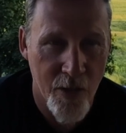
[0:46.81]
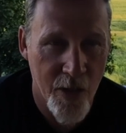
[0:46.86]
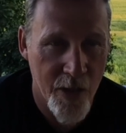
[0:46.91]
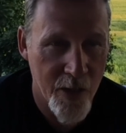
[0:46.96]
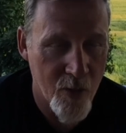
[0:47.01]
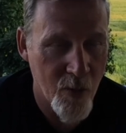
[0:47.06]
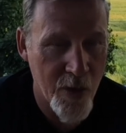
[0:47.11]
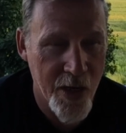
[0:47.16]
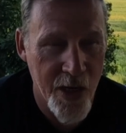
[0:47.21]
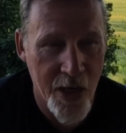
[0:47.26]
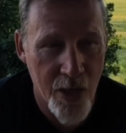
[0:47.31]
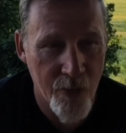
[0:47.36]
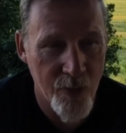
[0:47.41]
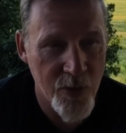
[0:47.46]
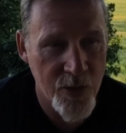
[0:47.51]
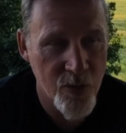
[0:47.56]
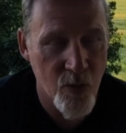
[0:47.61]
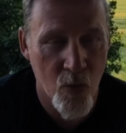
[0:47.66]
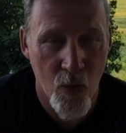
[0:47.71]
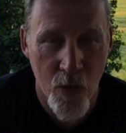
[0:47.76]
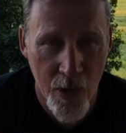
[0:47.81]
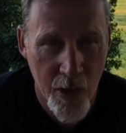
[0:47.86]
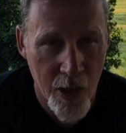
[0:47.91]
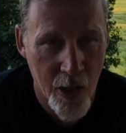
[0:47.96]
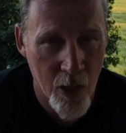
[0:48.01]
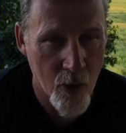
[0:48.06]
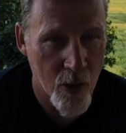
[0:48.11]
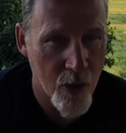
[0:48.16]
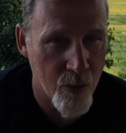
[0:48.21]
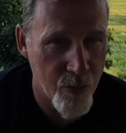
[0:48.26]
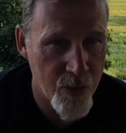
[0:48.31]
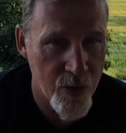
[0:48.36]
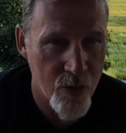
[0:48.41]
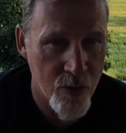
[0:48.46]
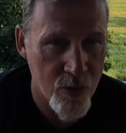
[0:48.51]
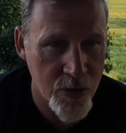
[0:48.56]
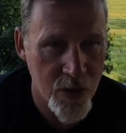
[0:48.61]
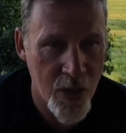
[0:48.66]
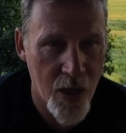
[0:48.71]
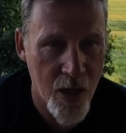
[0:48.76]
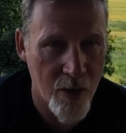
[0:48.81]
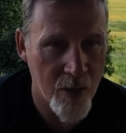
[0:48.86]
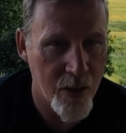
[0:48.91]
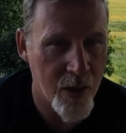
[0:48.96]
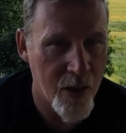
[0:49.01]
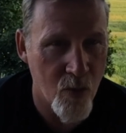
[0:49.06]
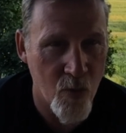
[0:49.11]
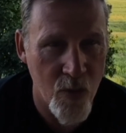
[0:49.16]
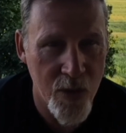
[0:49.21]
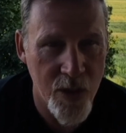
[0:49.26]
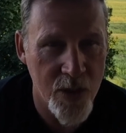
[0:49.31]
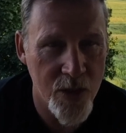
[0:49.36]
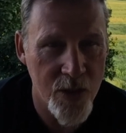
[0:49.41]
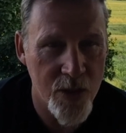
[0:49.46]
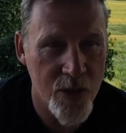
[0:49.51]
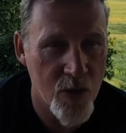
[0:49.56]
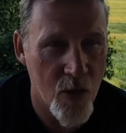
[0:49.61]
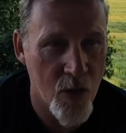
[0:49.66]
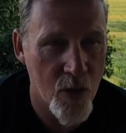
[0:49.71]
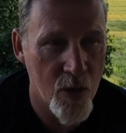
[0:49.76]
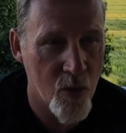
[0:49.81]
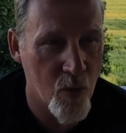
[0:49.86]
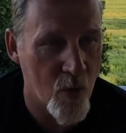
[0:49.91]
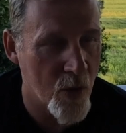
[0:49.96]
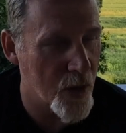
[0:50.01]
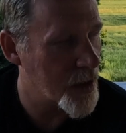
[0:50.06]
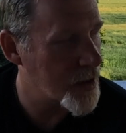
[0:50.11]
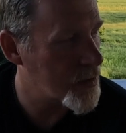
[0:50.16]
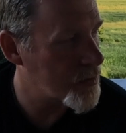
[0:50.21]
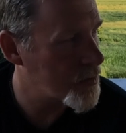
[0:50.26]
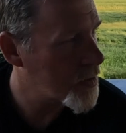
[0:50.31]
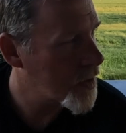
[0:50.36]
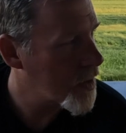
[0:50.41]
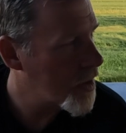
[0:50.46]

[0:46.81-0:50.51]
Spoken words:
Like, we got up this morning, got our computers out, and we just started working.